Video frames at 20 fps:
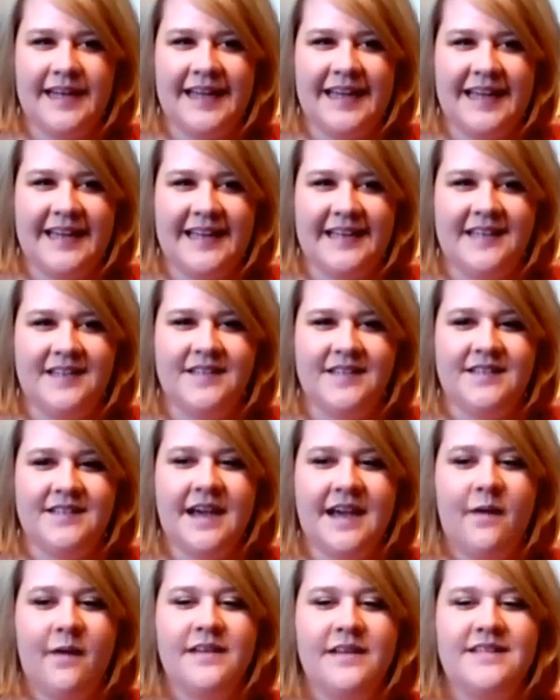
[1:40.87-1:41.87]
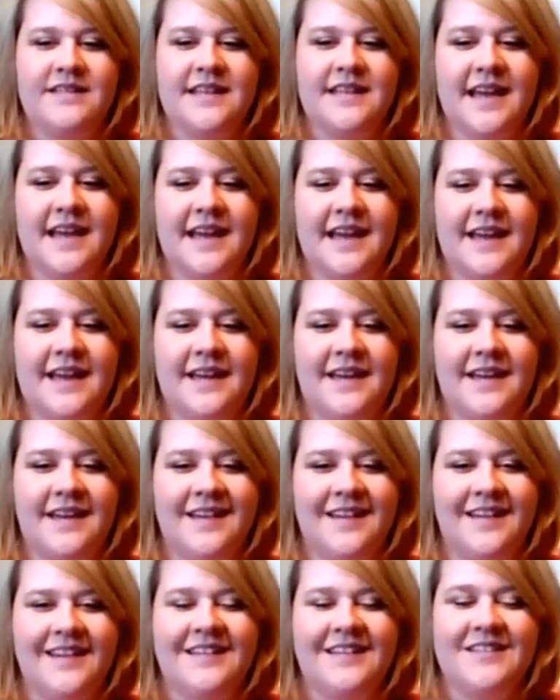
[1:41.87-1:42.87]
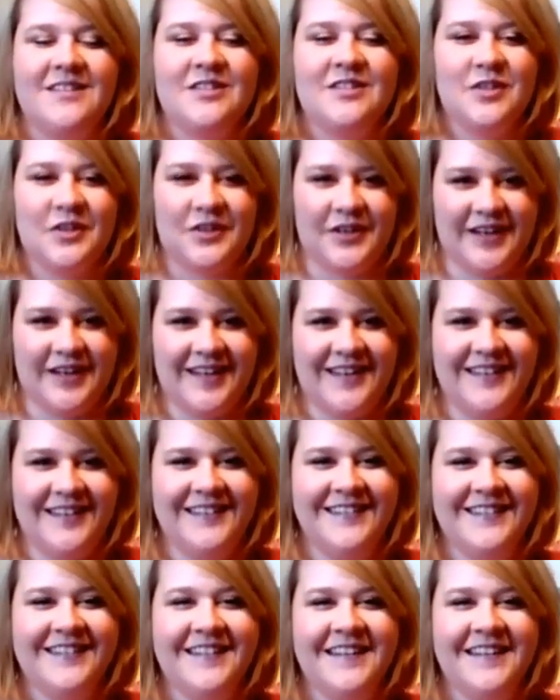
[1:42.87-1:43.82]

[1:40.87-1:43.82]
is how I say sorry.